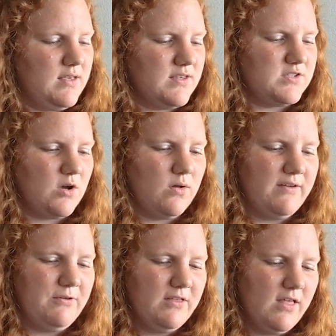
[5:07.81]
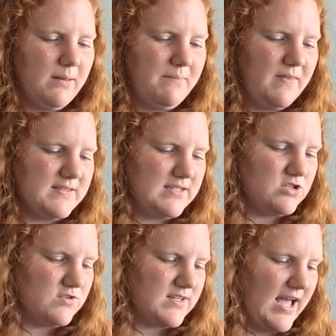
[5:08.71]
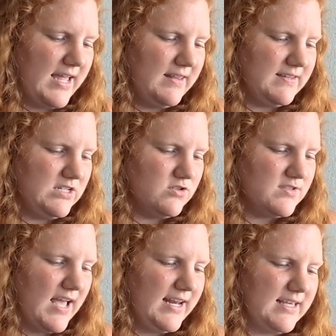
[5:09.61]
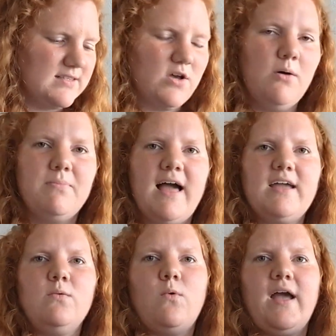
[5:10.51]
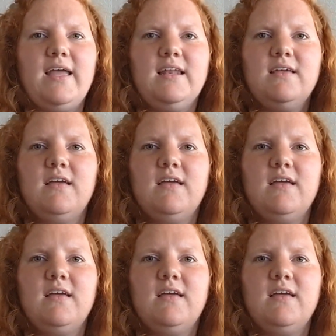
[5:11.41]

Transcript: So if we look up in this teacher's guide, the teacher's guide is all black and white,